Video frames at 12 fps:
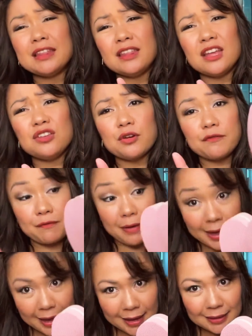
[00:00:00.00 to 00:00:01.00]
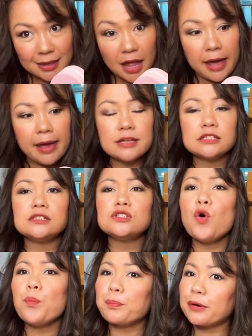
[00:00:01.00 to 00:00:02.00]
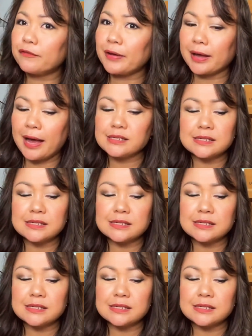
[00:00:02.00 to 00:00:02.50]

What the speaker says: in your feet is so perfect, guys.